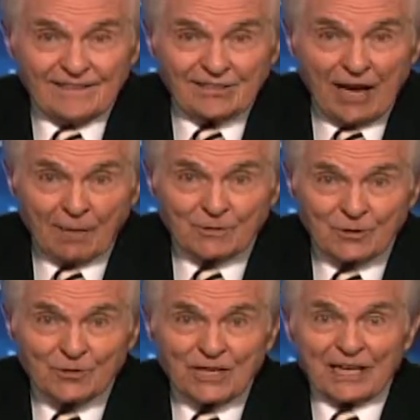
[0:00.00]
Psalm
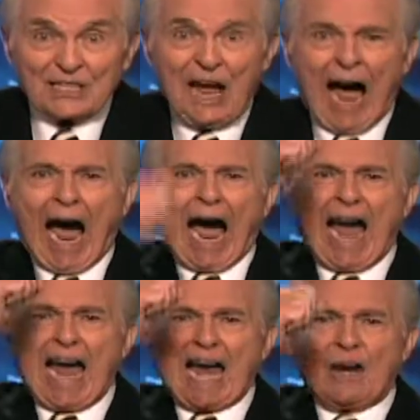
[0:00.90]
2:6.
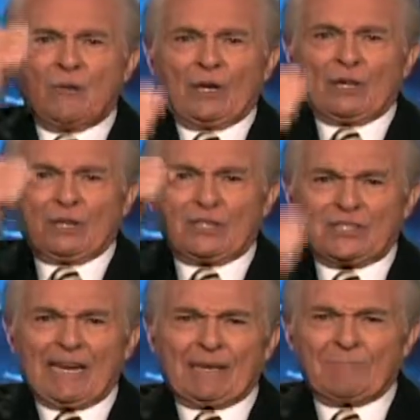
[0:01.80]
I will
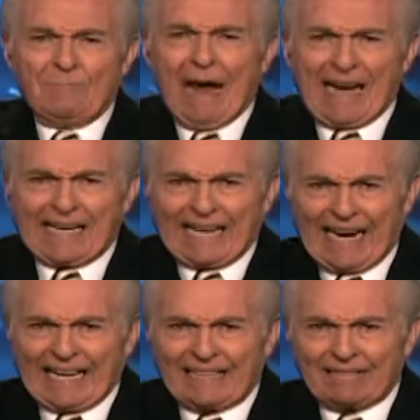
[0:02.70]
set my
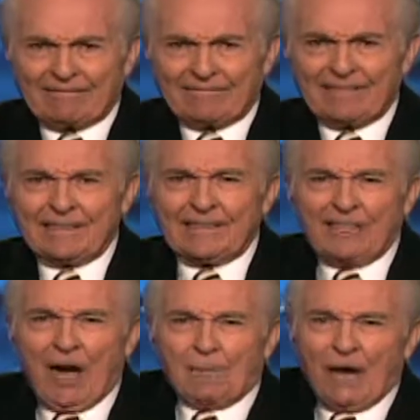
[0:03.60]
king
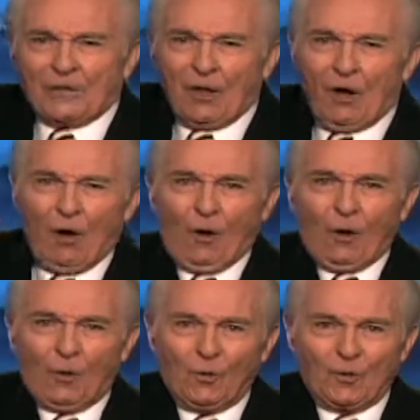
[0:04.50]
upon the
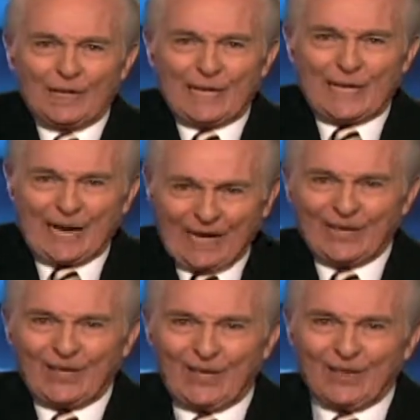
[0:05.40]
holy
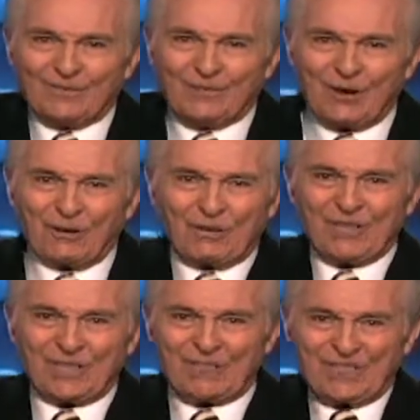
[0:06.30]
hill of
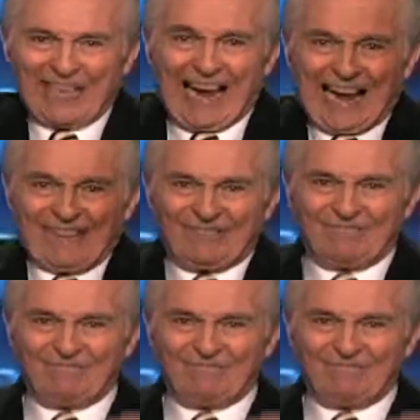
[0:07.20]
Jerusalem, Zion.